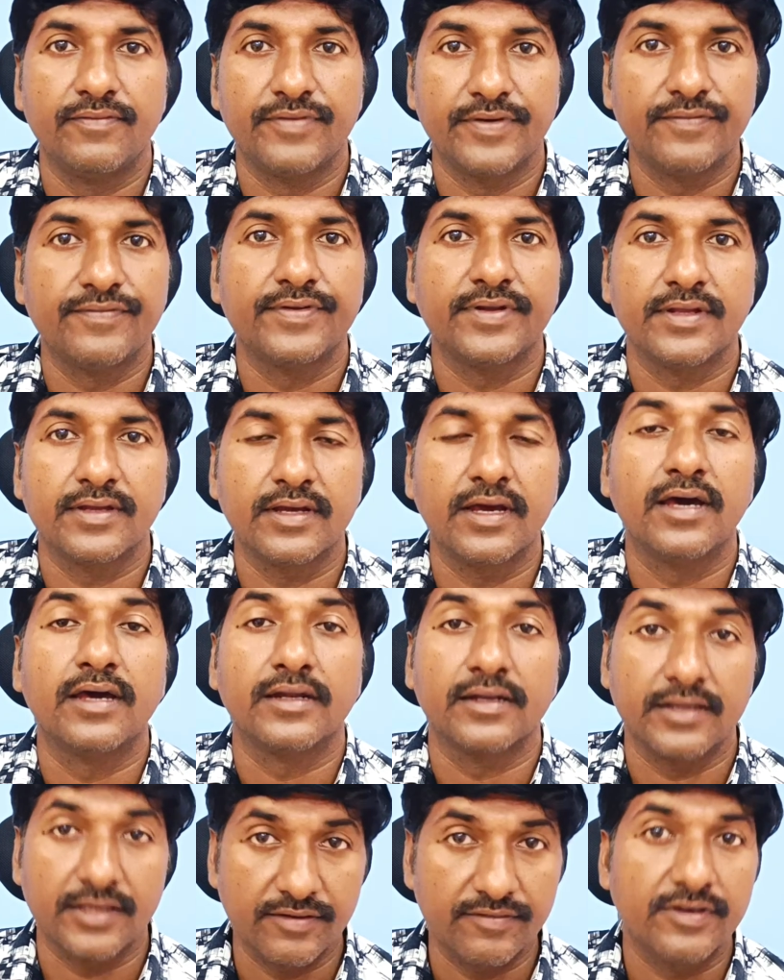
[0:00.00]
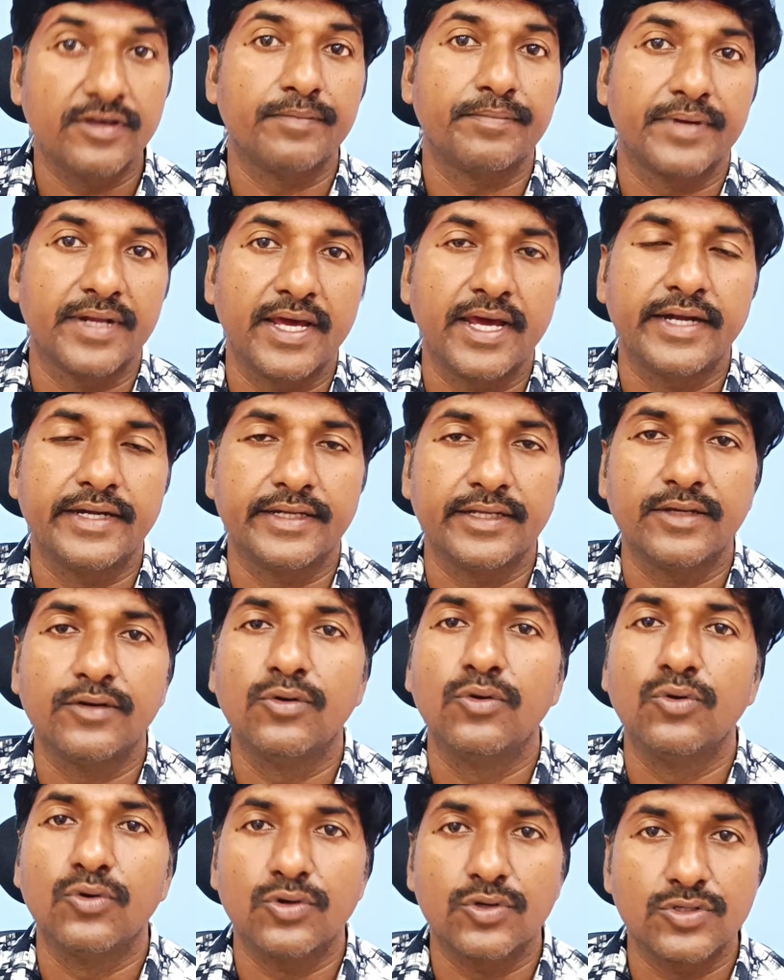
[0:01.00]
preferring or giving priority
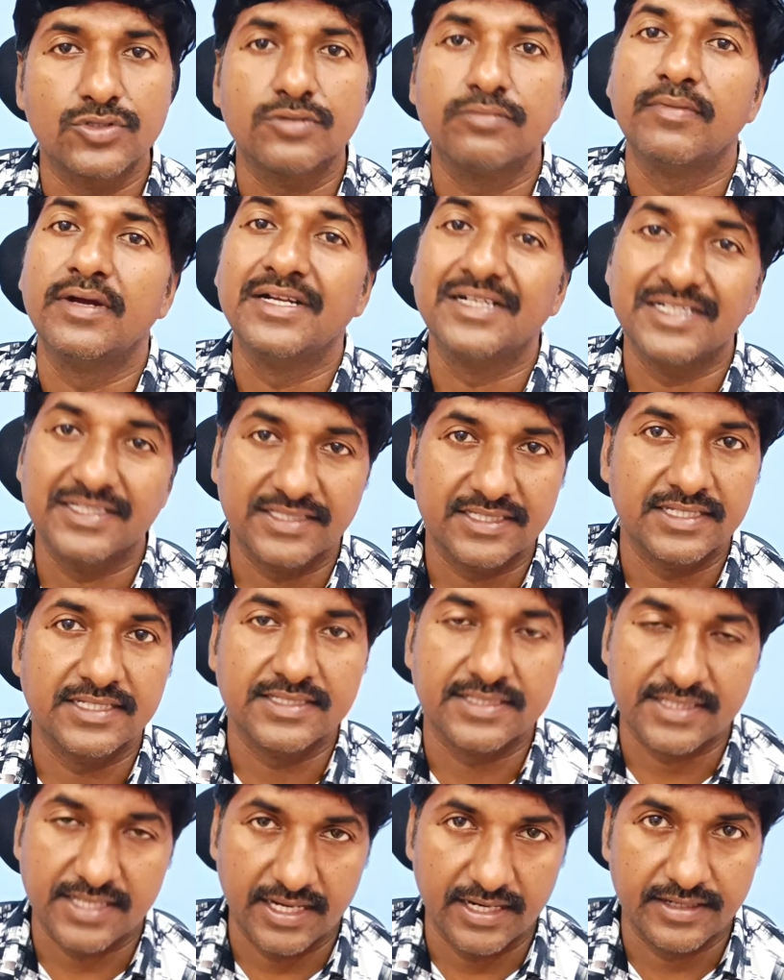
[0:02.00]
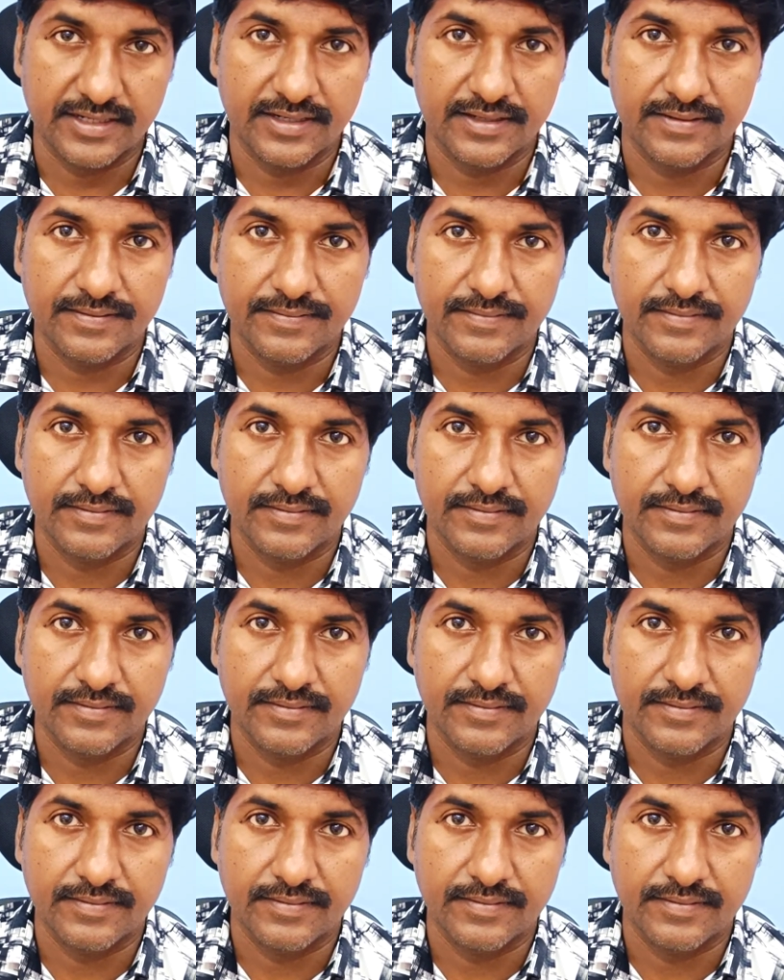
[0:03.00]
who knows multi-skills candidate.